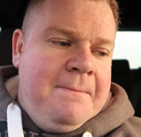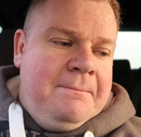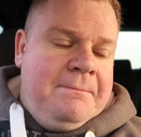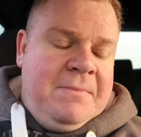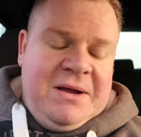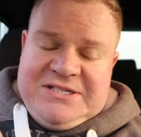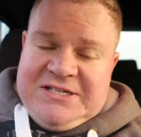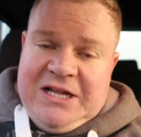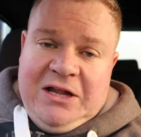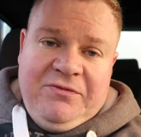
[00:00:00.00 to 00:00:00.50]

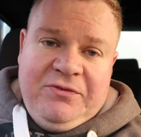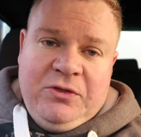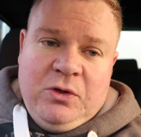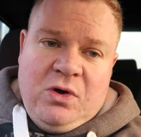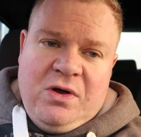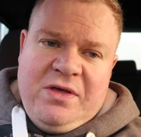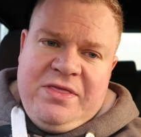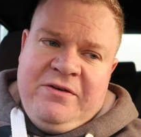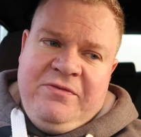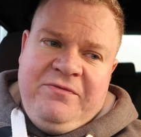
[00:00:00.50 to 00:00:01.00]
Myself
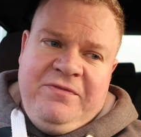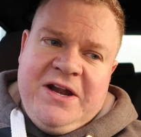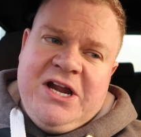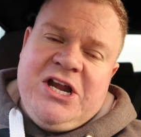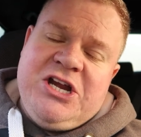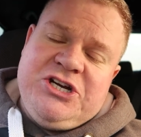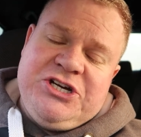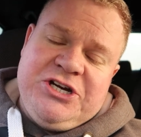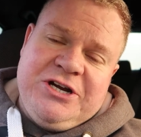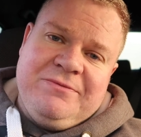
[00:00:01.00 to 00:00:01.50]
though, the
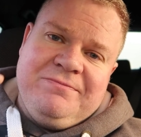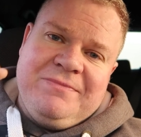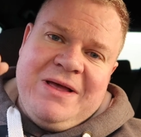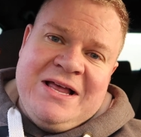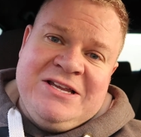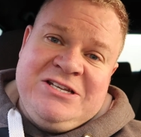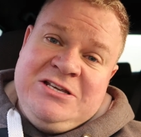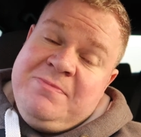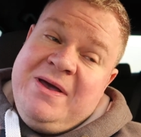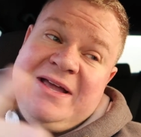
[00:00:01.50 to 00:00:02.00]
finish,
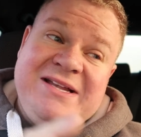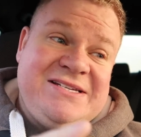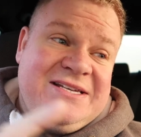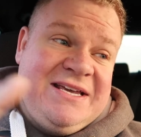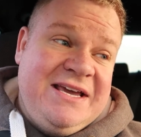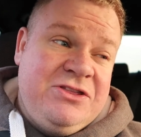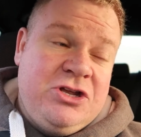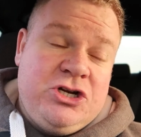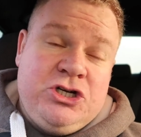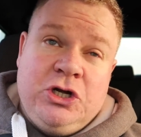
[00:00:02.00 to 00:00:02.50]
as you might
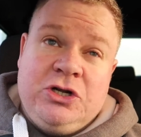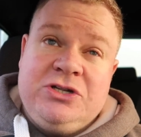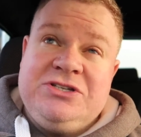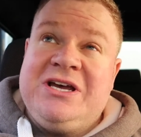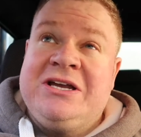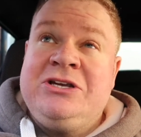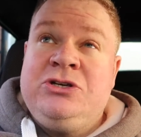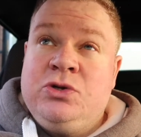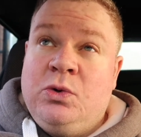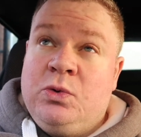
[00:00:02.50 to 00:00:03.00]
see in the
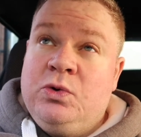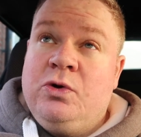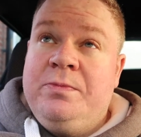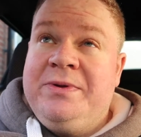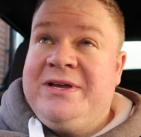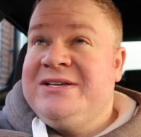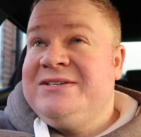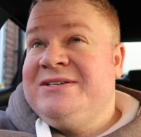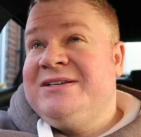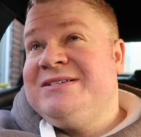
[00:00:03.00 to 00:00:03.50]
shots, I don't know
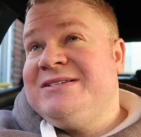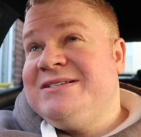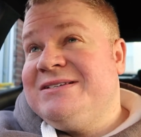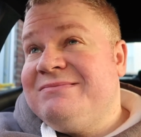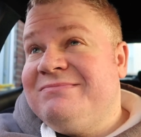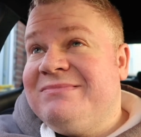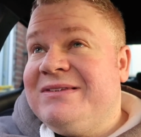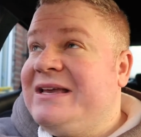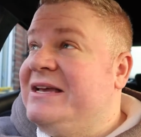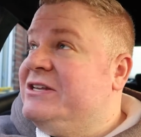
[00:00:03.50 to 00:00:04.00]
because
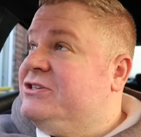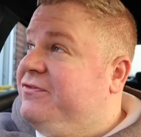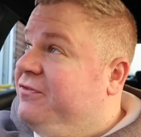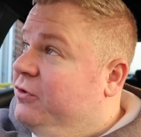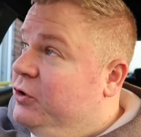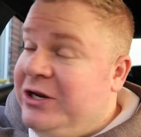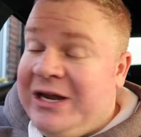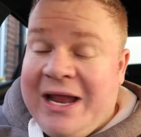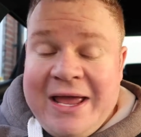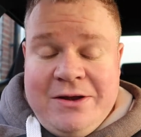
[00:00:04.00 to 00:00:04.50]
it's
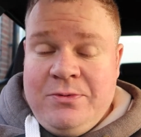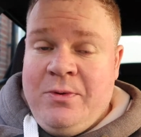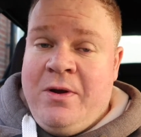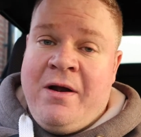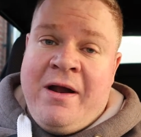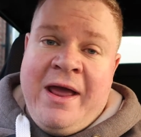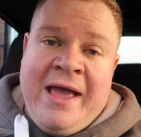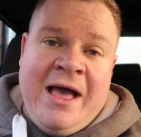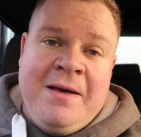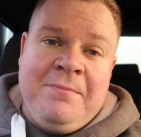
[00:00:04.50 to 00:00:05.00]
funny light
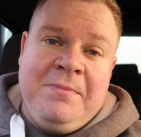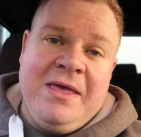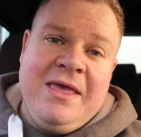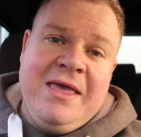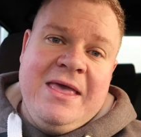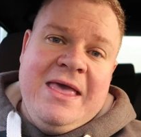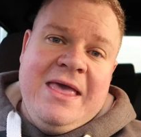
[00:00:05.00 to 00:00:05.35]
where I am,